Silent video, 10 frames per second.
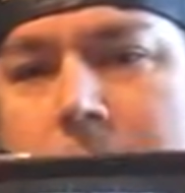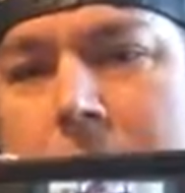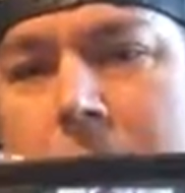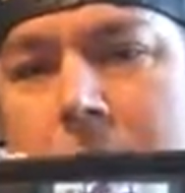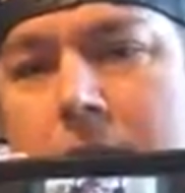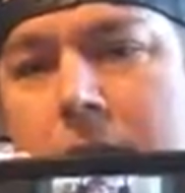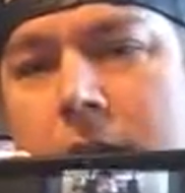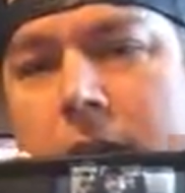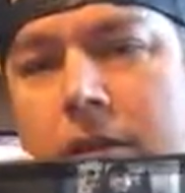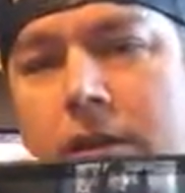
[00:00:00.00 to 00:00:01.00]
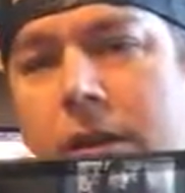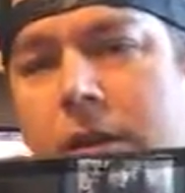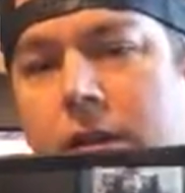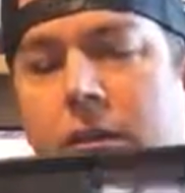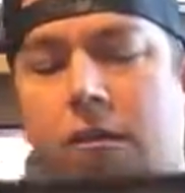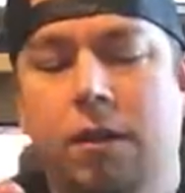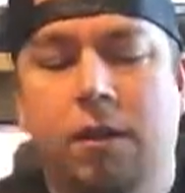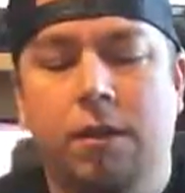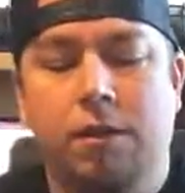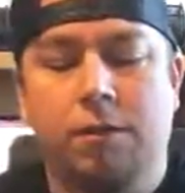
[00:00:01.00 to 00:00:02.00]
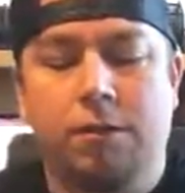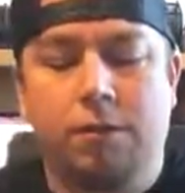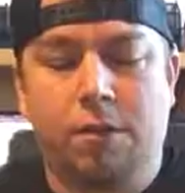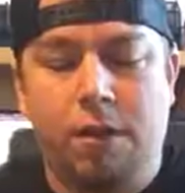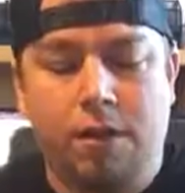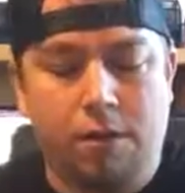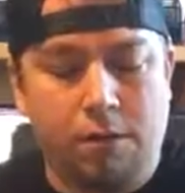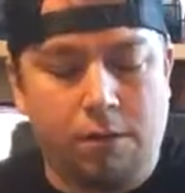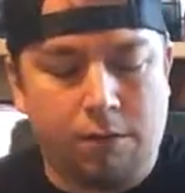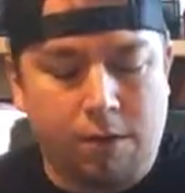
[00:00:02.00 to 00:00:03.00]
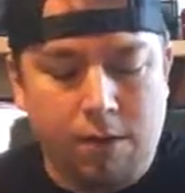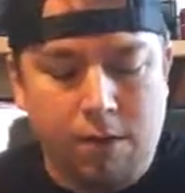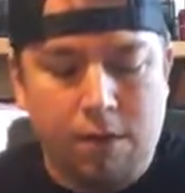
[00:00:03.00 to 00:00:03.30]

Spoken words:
me seeing you in it. That's kind of crazy.